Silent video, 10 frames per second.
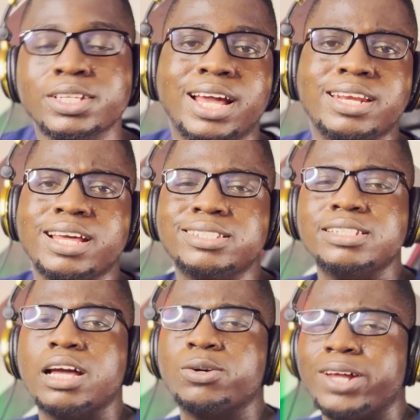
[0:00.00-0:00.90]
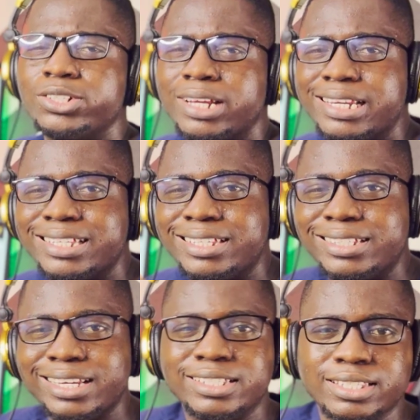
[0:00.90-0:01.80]
And that thing that could actually
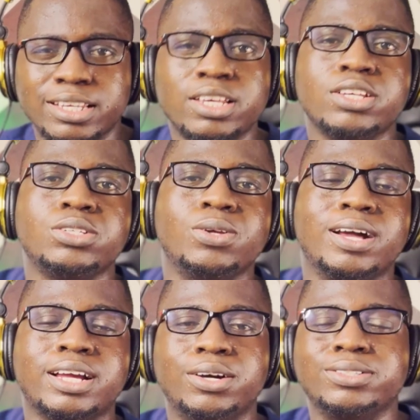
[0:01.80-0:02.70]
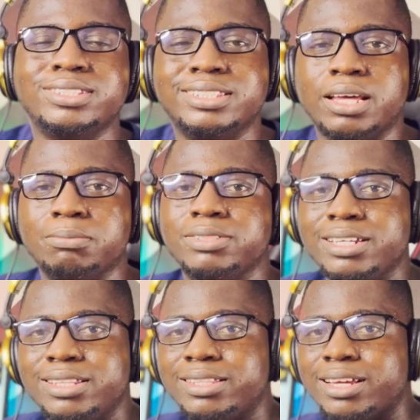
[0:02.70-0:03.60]
get your account
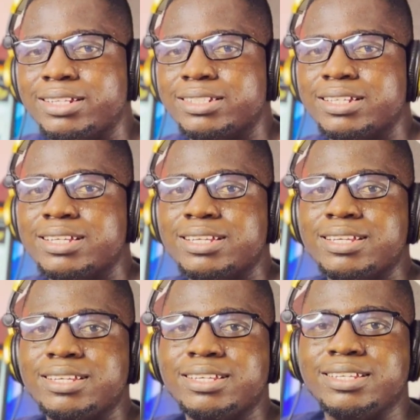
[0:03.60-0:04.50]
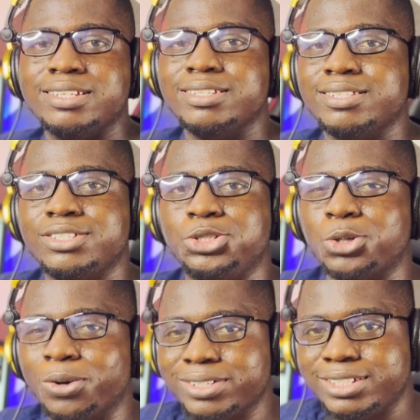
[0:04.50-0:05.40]
terminated is
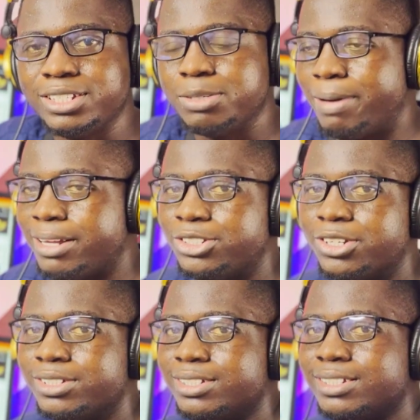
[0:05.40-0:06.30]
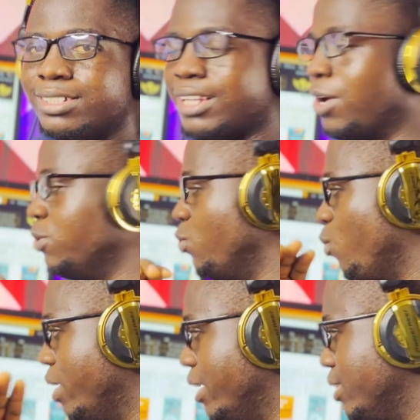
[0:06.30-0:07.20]
this might just sound
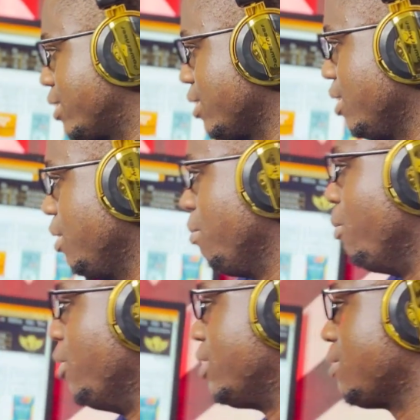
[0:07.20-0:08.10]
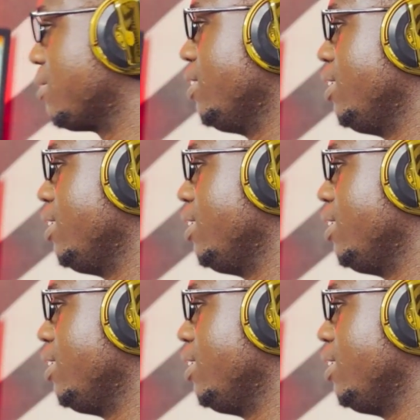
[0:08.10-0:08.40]
weird, but